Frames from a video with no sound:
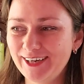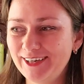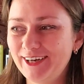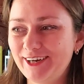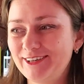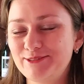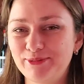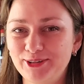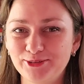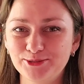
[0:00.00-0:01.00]
I
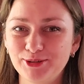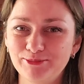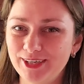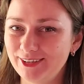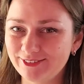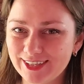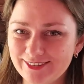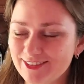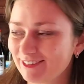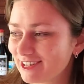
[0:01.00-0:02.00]
spent all my money on
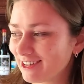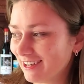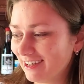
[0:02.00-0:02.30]
reconstruction